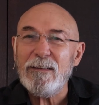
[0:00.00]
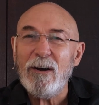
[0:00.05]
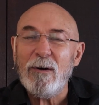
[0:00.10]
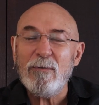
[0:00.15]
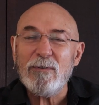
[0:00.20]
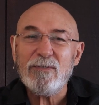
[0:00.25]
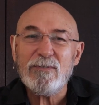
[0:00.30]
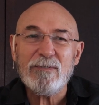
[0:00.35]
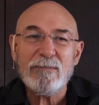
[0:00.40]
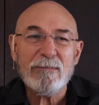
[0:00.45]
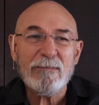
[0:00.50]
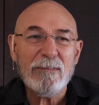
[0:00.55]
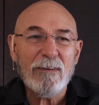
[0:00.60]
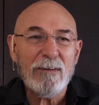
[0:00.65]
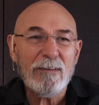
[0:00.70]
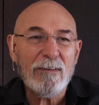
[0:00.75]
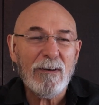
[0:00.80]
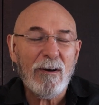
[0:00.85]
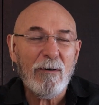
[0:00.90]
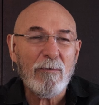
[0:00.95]
I
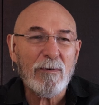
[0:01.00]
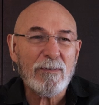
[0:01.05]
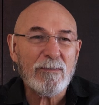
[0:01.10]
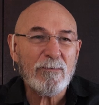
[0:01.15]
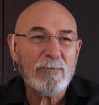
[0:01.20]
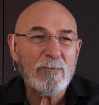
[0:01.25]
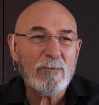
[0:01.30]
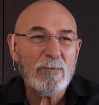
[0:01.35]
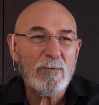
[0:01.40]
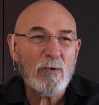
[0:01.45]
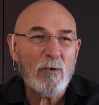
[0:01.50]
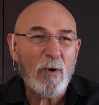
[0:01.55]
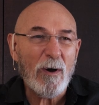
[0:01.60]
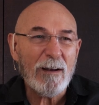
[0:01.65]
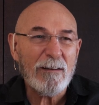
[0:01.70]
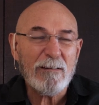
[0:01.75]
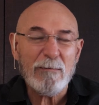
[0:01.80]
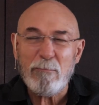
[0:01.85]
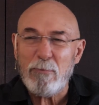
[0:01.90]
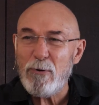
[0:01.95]
was
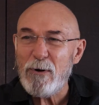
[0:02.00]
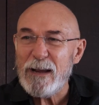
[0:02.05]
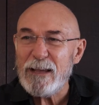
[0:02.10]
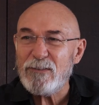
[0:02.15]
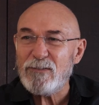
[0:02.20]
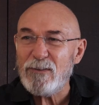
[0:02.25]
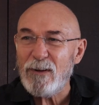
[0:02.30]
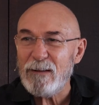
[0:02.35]
quite depressed.